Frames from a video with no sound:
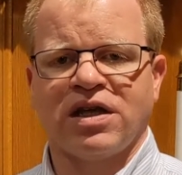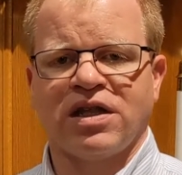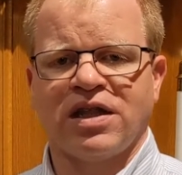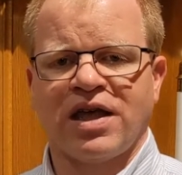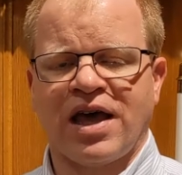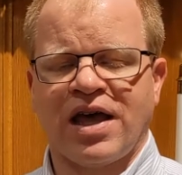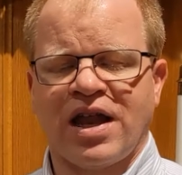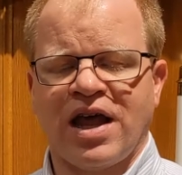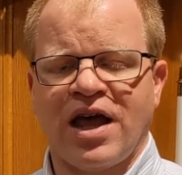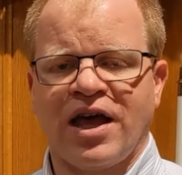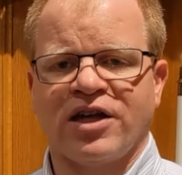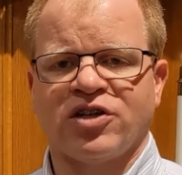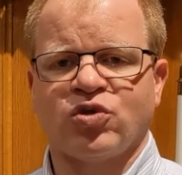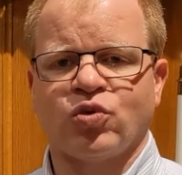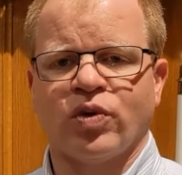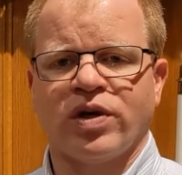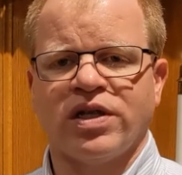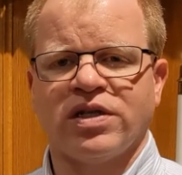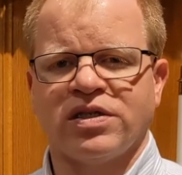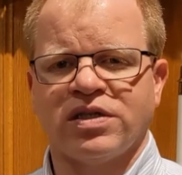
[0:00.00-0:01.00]
and that
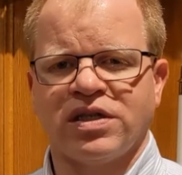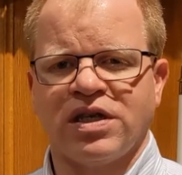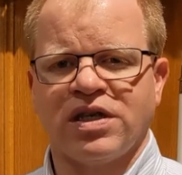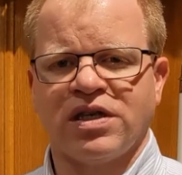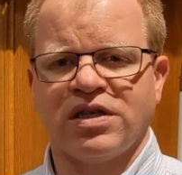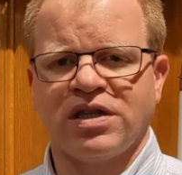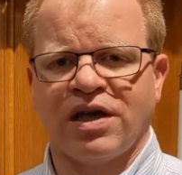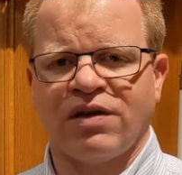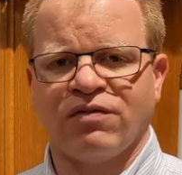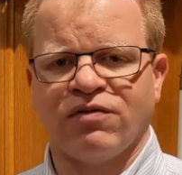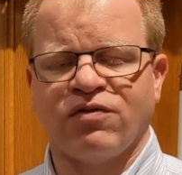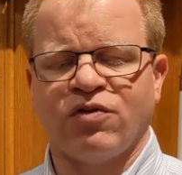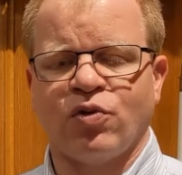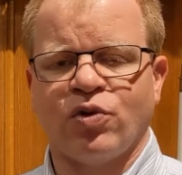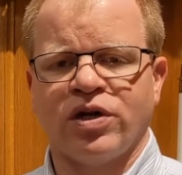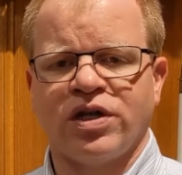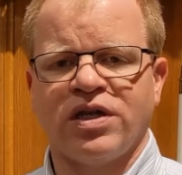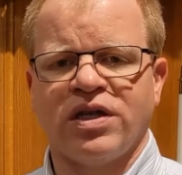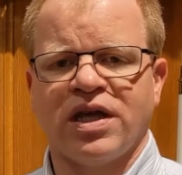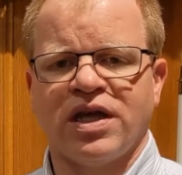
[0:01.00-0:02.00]
Ash Wednesday, that
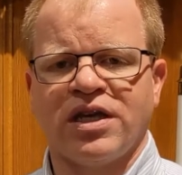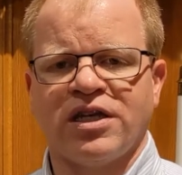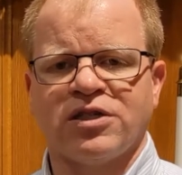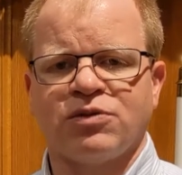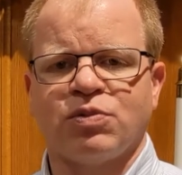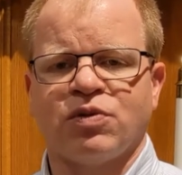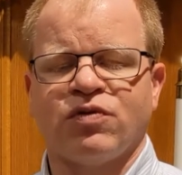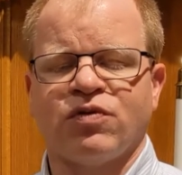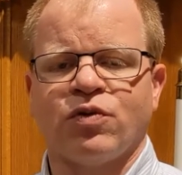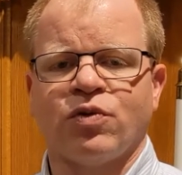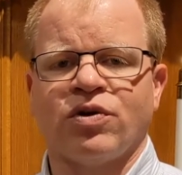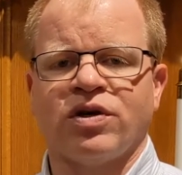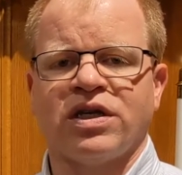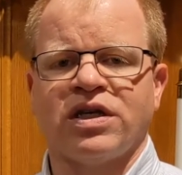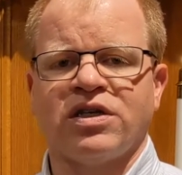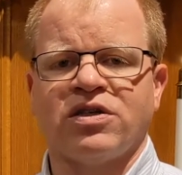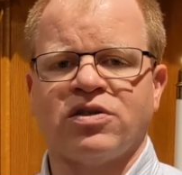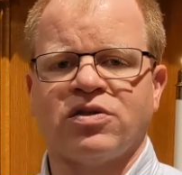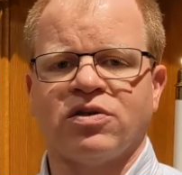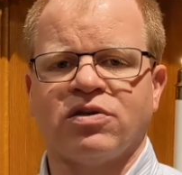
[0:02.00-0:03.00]
40 days before
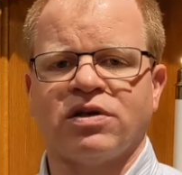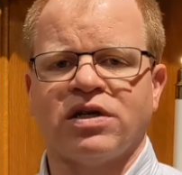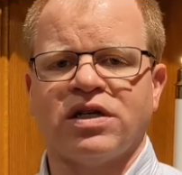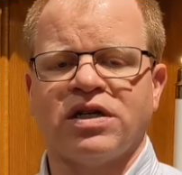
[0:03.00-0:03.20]
Easter,